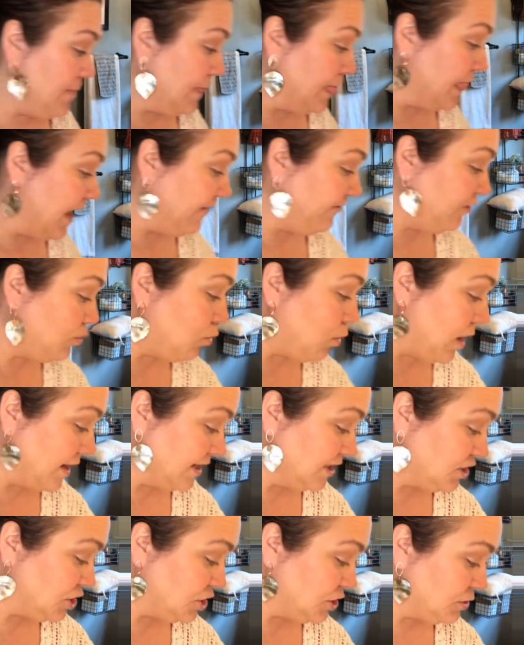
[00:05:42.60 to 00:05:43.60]
If you
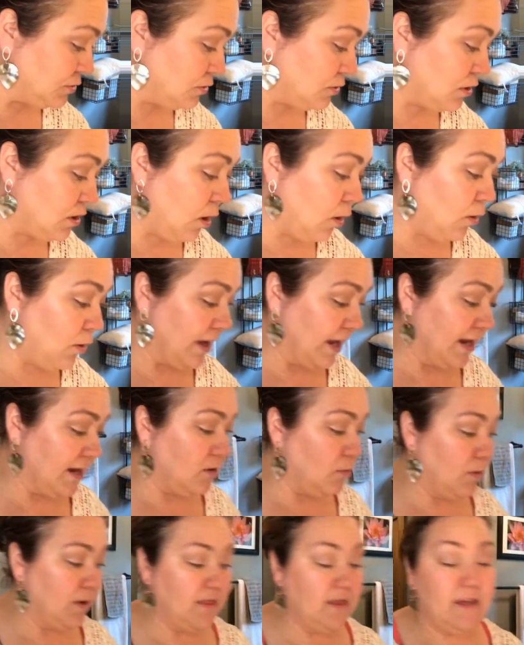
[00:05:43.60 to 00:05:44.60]
wanted to go in
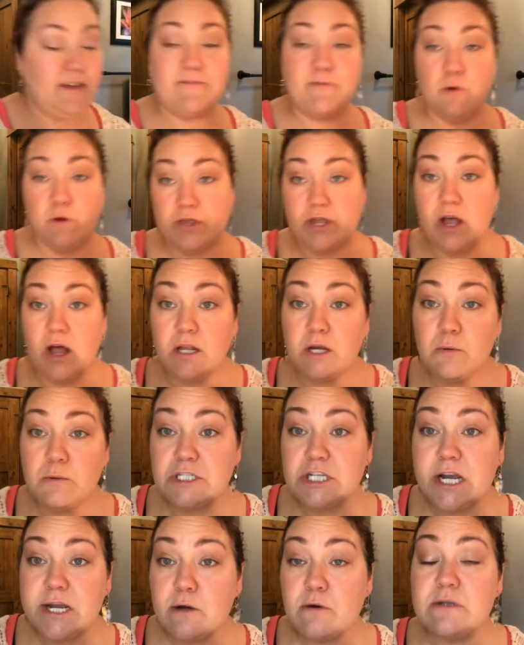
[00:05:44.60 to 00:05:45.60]
with a fourth color, which
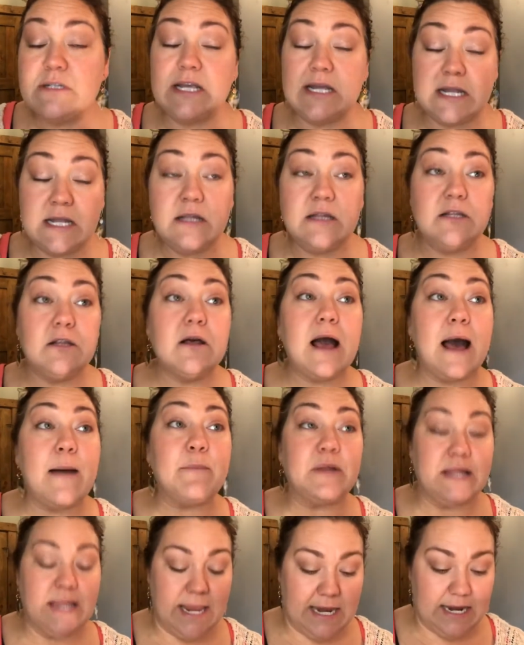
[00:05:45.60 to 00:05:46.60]
I know is getting a little
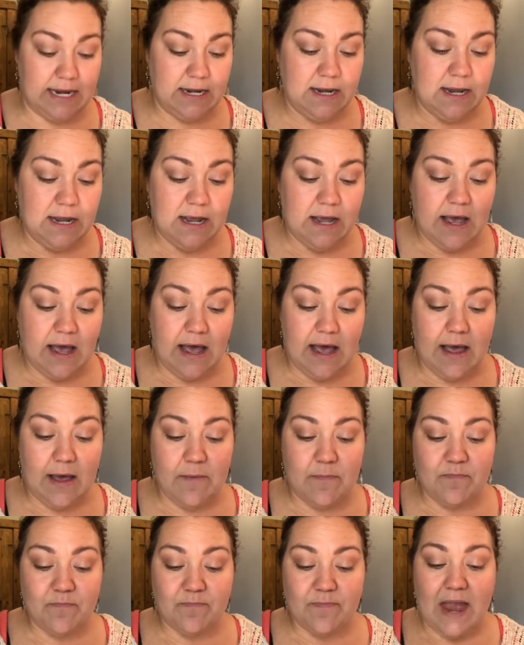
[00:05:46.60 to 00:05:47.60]
complicated,
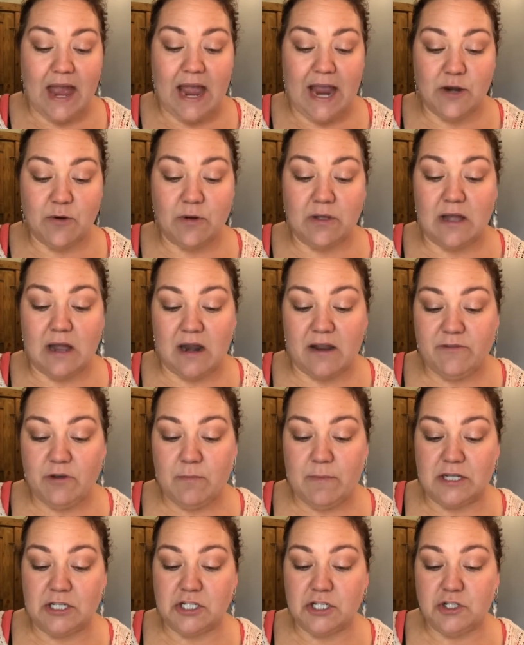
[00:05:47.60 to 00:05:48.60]
I know a lot of you
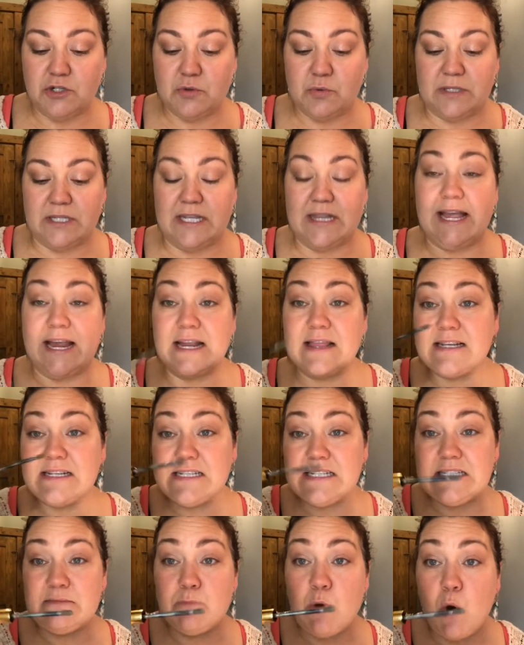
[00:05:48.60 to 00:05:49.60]
mentioned you really like the
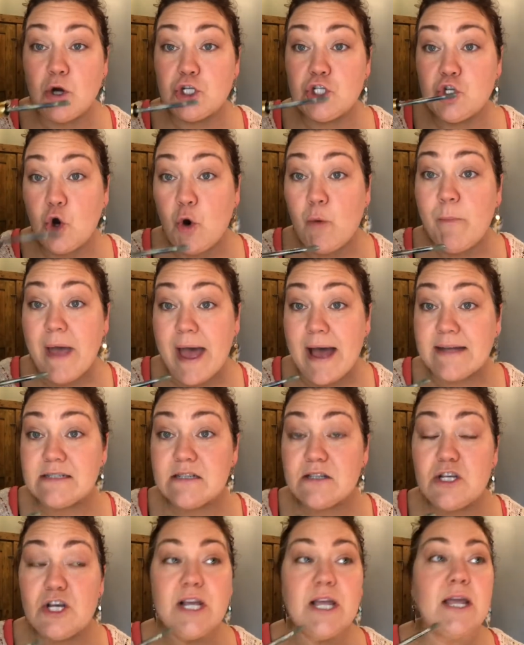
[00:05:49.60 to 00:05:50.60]
smoked topaz
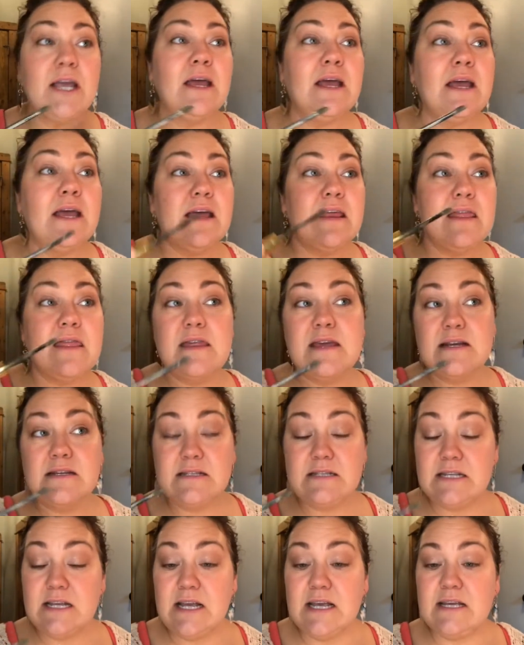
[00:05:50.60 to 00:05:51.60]
look.
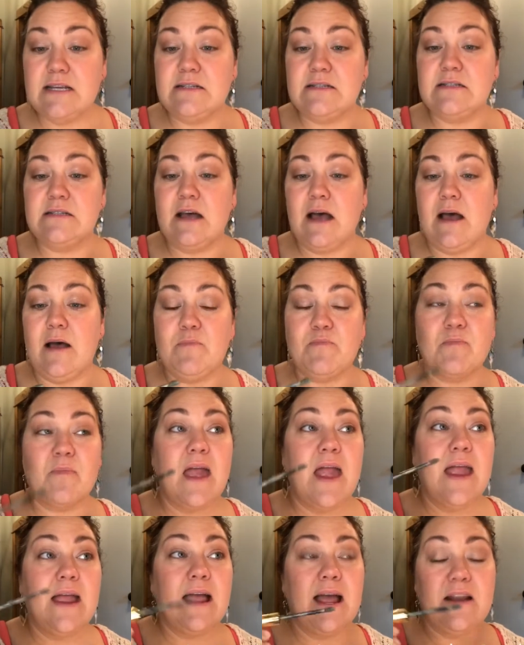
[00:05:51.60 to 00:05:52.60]
This is kind
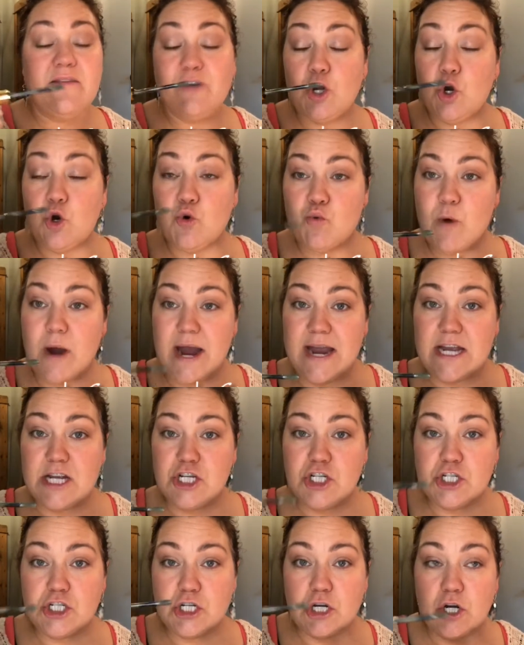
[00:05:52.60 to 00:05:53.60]
of a
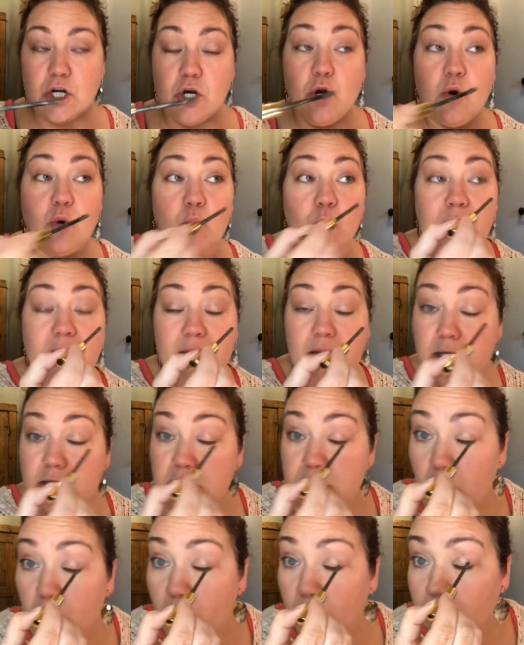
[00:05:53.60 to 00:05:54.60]
grayish green
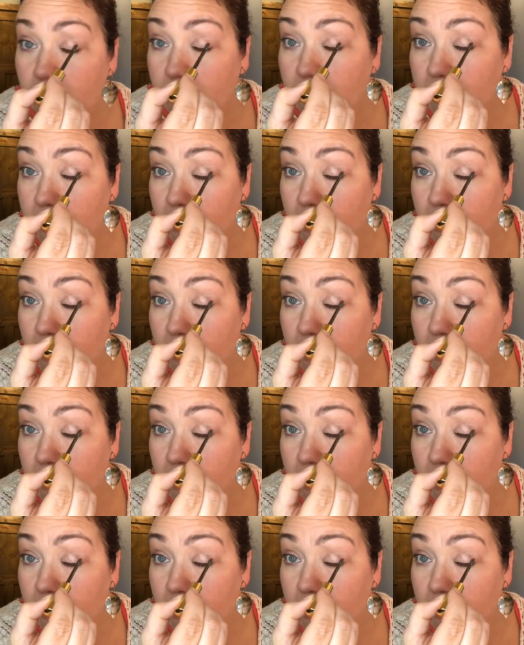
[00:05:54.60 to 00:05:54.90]
tone.